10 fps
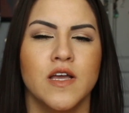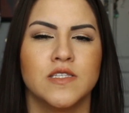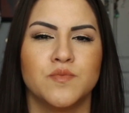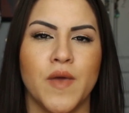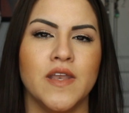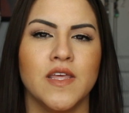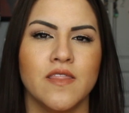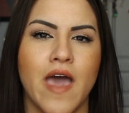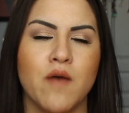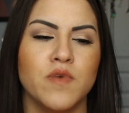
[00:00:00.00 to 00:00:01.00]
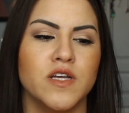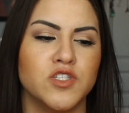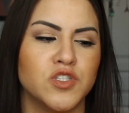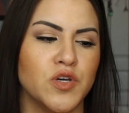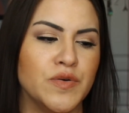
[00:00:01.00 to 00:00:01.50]
spending that much.
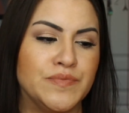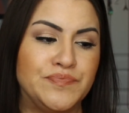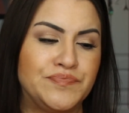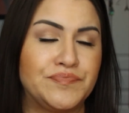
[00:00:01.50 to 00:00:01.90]
So